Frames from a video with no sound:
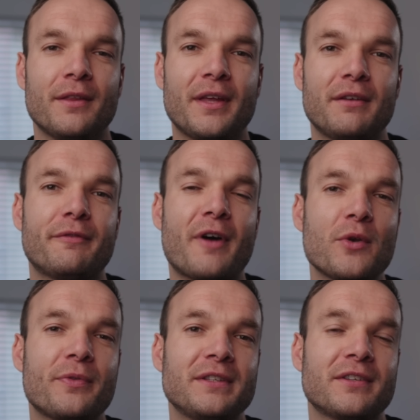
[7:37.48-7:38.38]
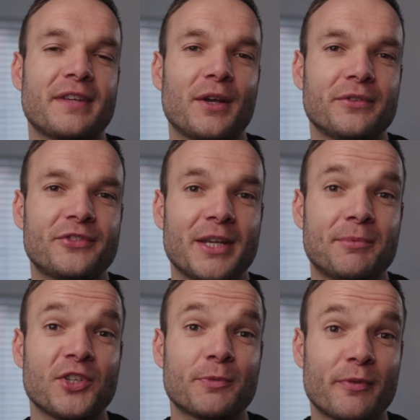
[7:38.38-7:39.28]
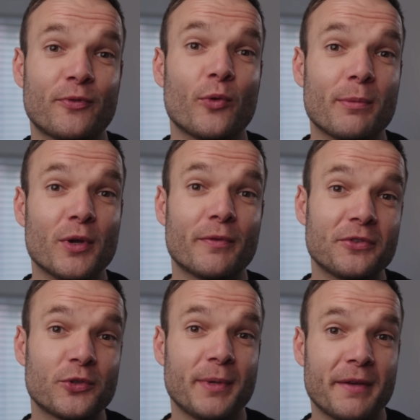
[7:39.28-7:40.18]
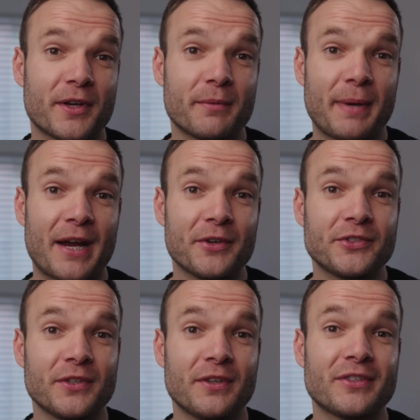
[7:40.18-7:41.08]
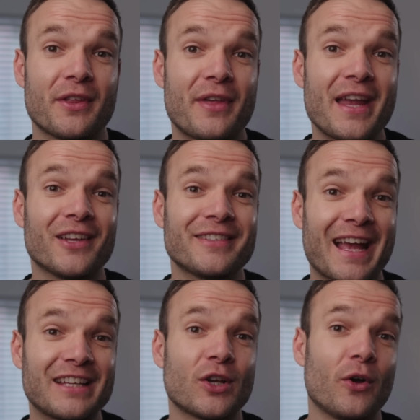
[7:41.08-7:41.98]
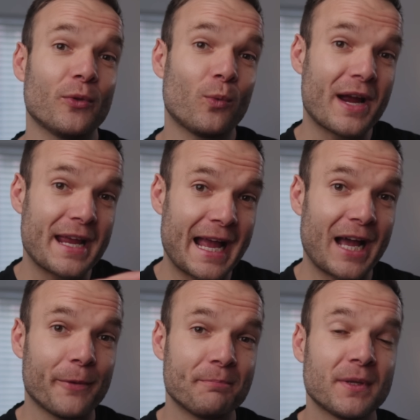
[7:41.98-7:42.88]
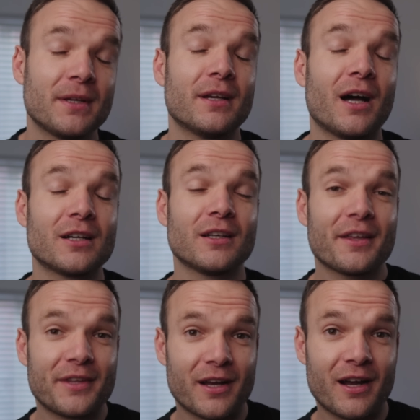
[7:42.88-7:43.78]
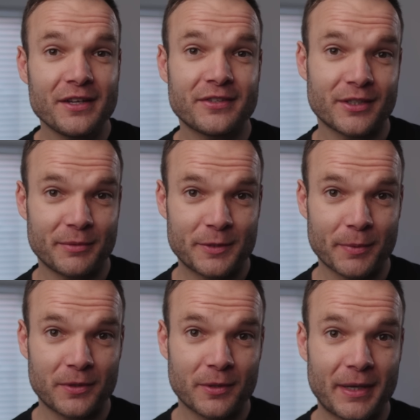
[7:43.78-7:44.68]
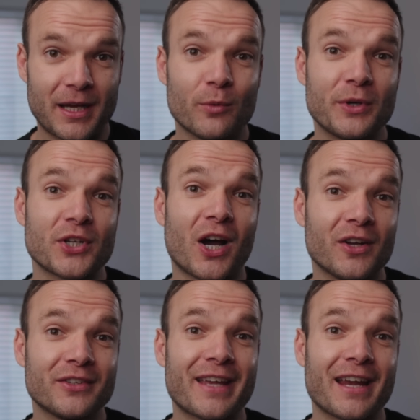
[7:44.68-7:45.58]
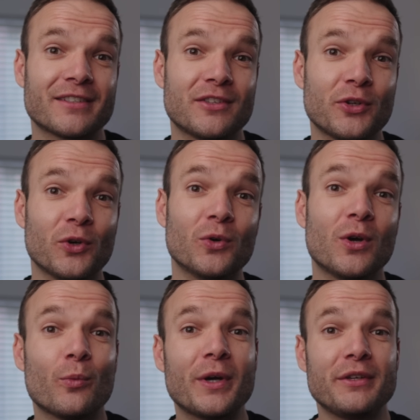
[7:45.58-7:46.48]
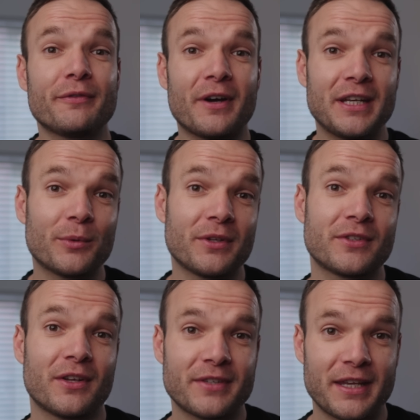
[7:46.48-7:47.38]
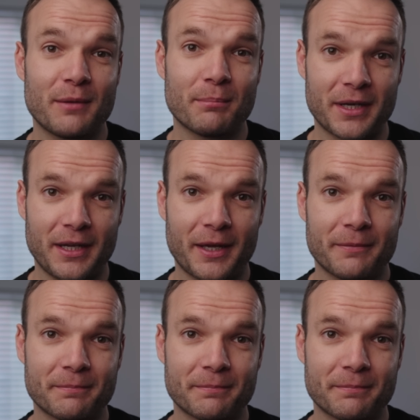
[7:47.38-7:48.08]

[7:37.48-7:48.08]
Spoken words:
Then, final thing to say on SIPPs, just before we move on to a bit of a comparison, is that they are taxed on the way out, unlike the ISAs that we spoke about, which aren't taxed at all when you finally want to start taking money out.